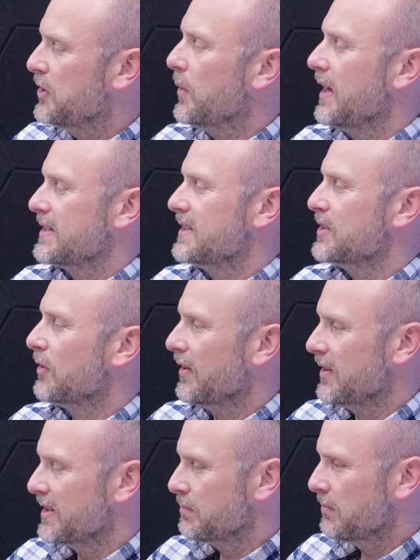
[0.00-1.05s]
the US is
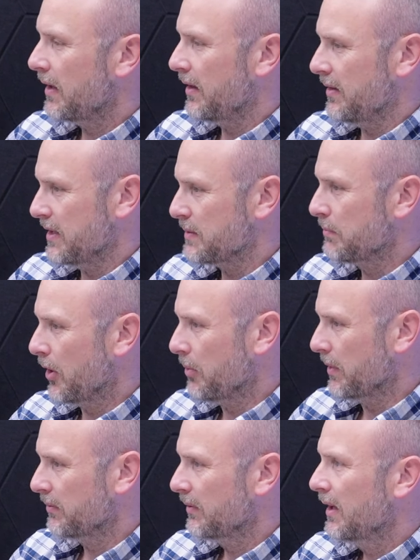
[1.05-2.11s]
right this at this
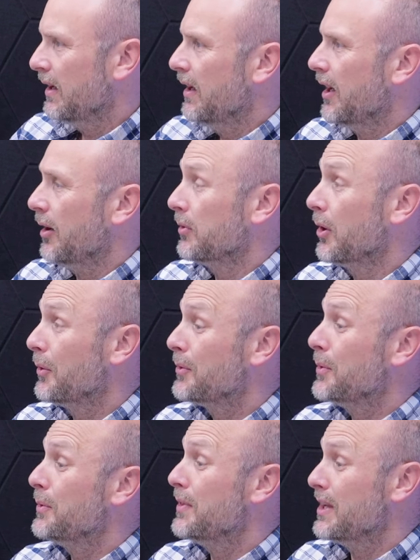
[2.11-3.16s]
moment. I'm going
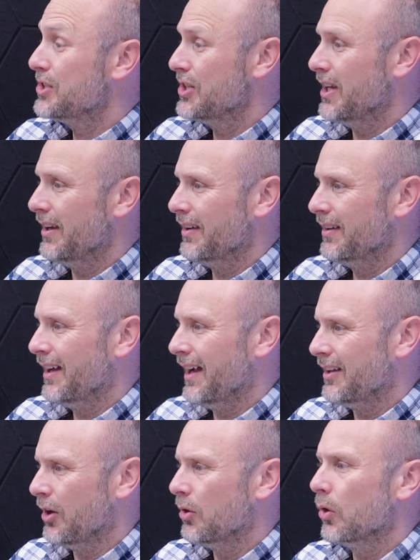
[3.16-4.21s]
through this year
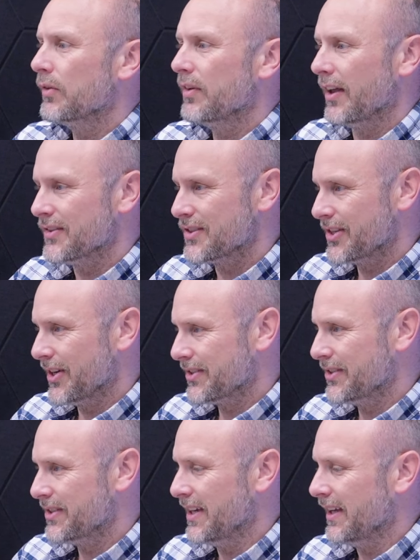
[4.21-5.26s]
and a lot of
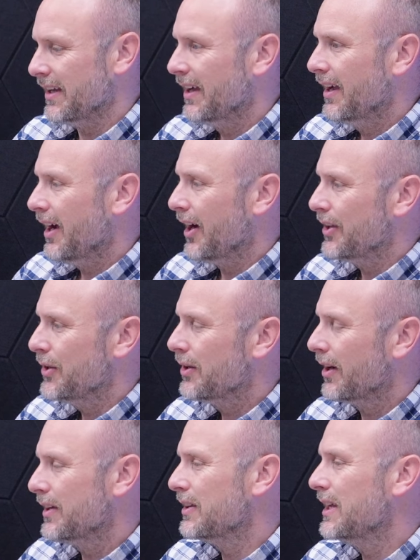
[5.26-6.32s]
uncertainty. Are you
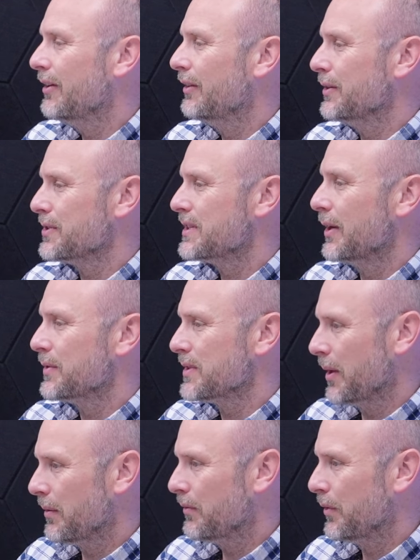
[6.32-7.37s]
kind of gearing yourselves
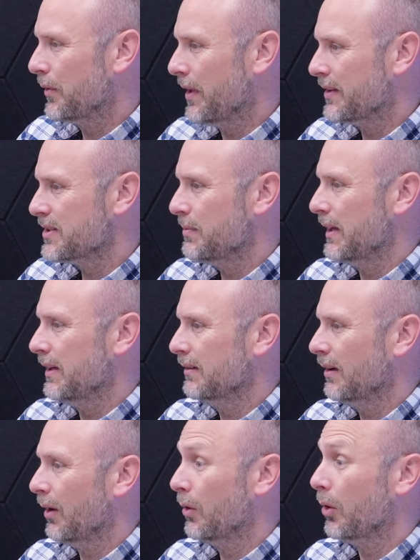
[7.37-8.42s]
up for there to be
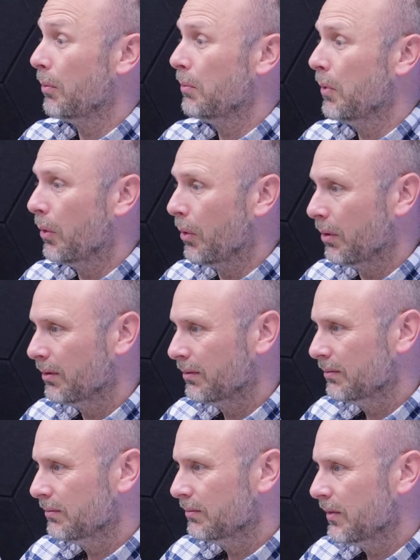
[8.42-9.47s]
a lot more,
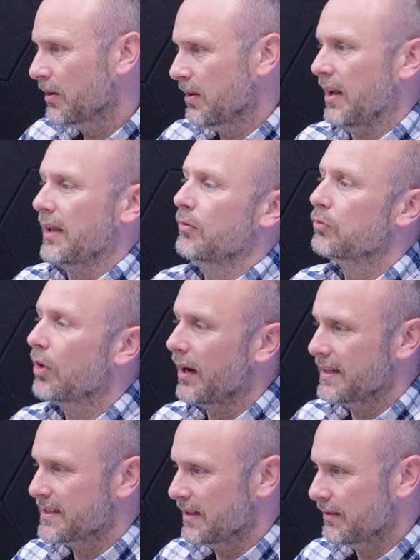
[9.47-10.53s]
like a
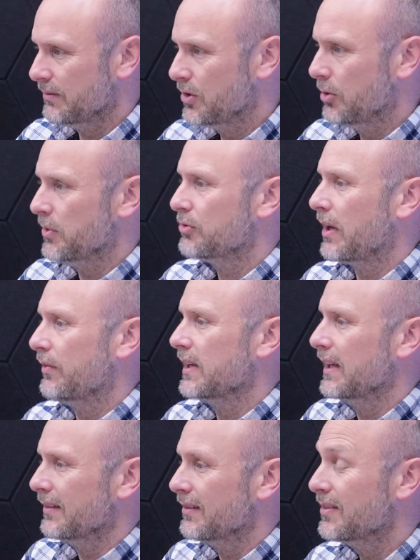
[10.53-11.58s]
rise in human
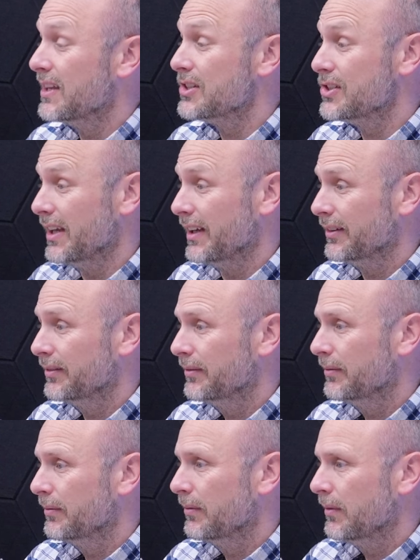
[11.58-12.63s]
trafficking this year,
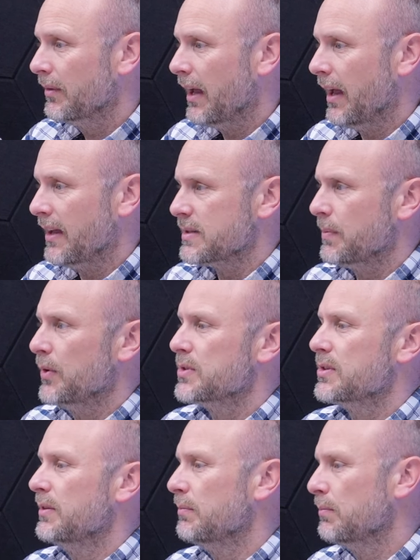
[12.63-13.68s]
as
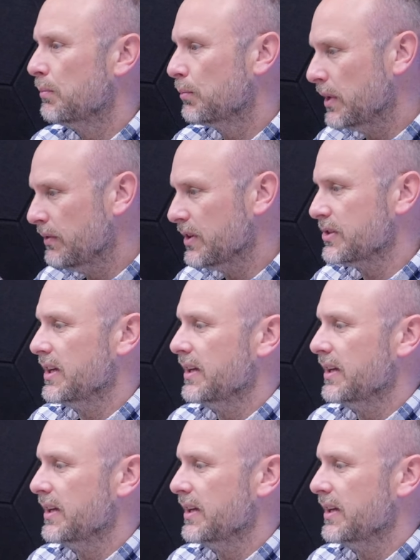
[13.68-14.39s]
opposed to in previous